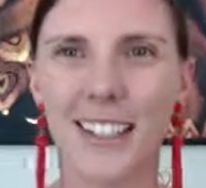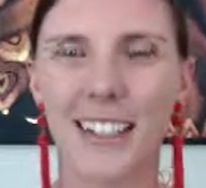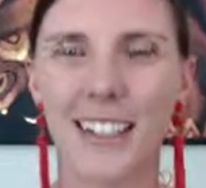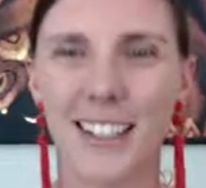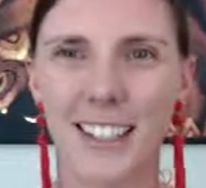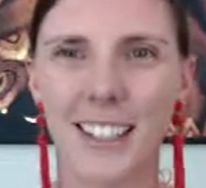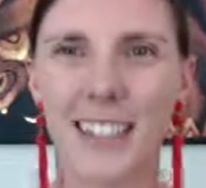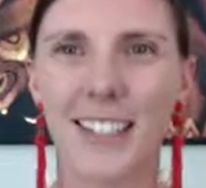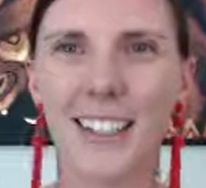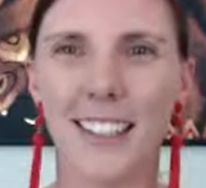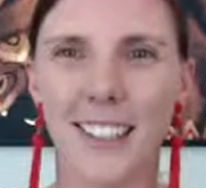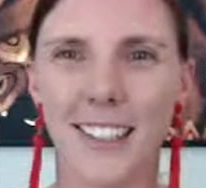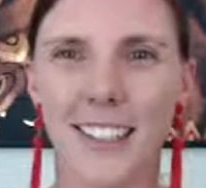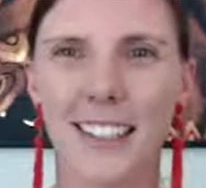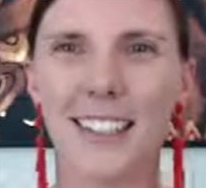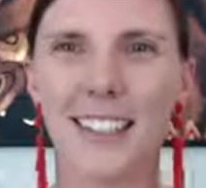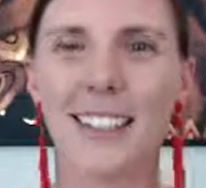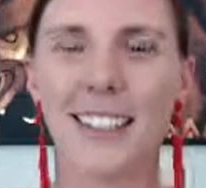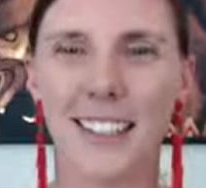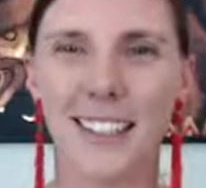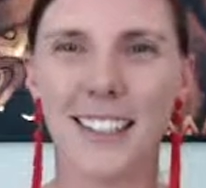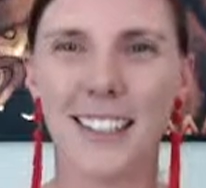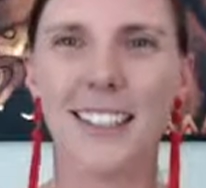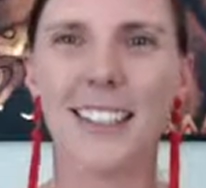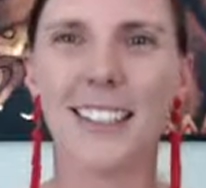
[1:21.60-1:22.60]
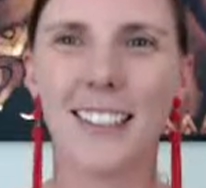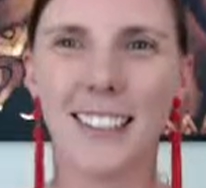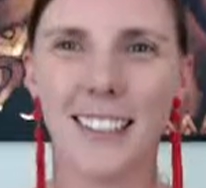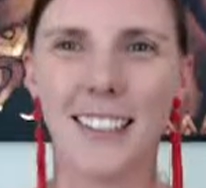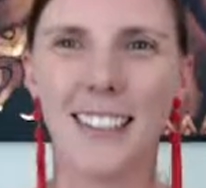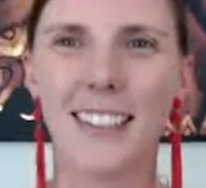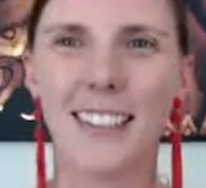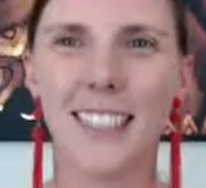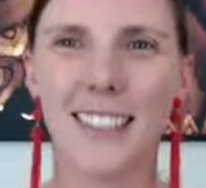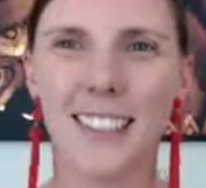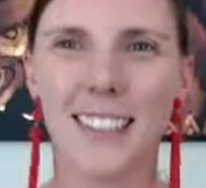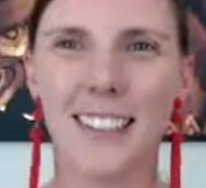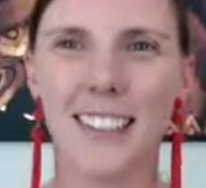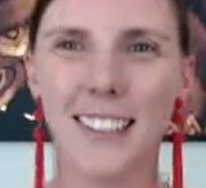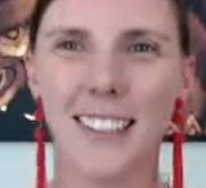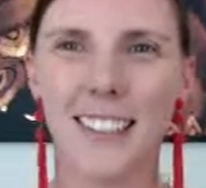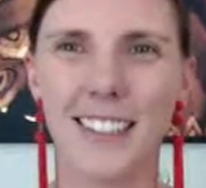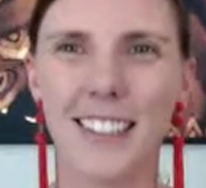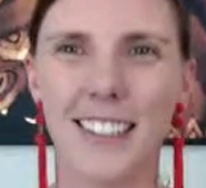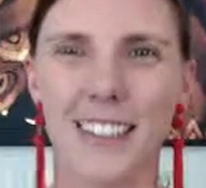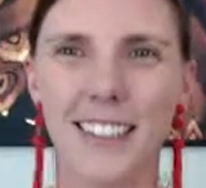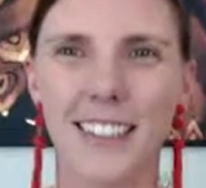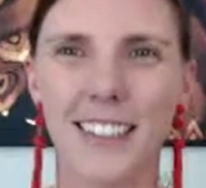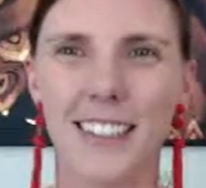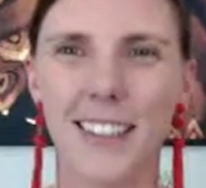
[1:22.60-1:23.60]

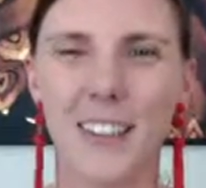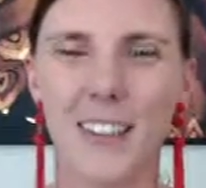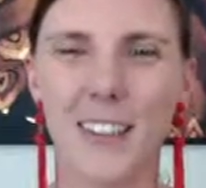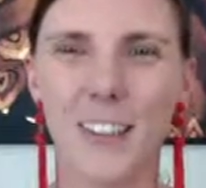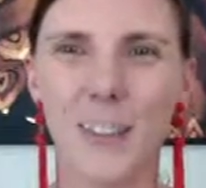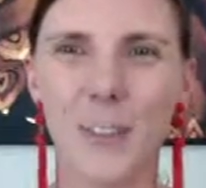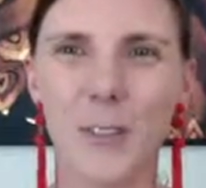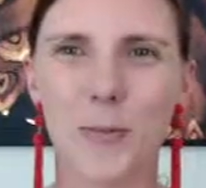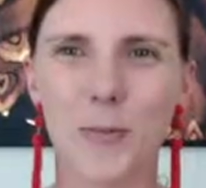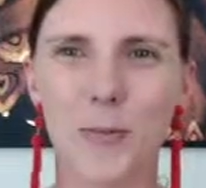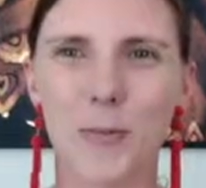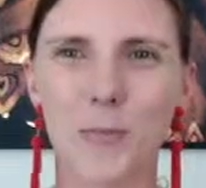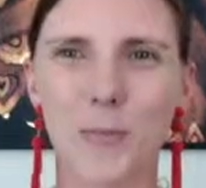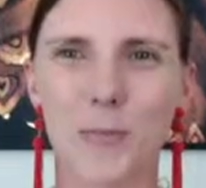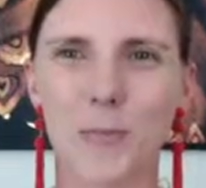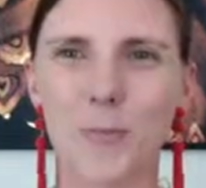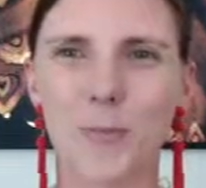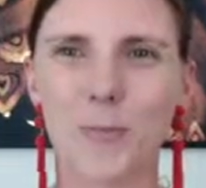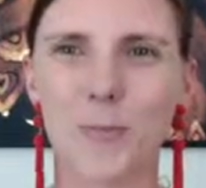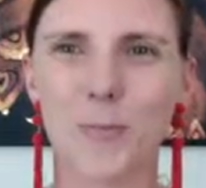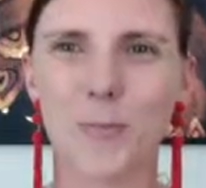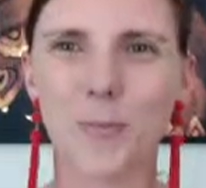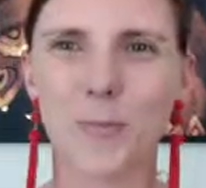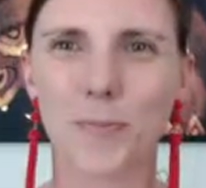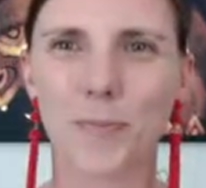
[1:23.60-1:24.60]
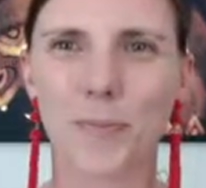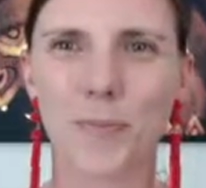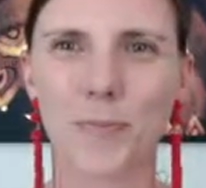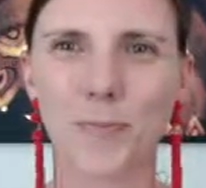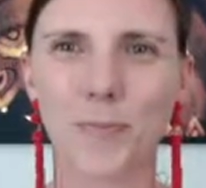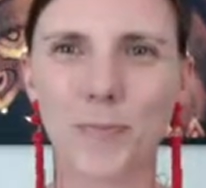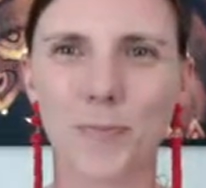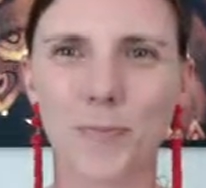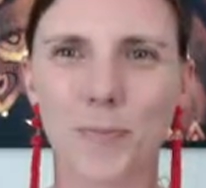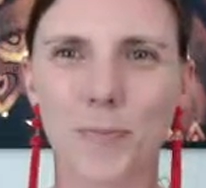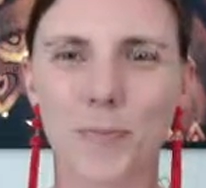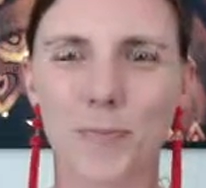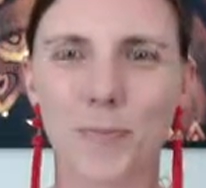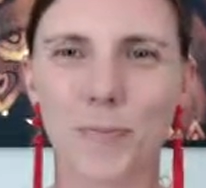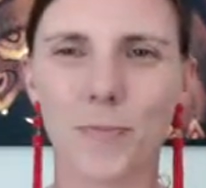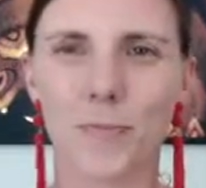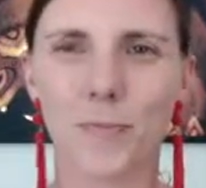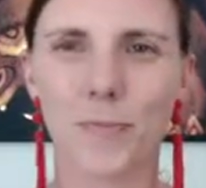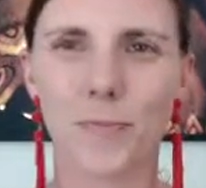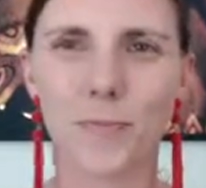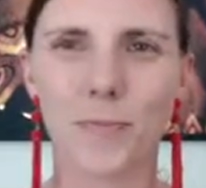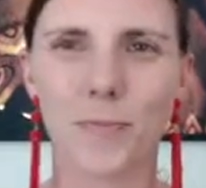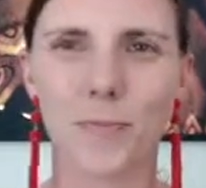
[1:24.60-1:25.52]
The person shown says nothing.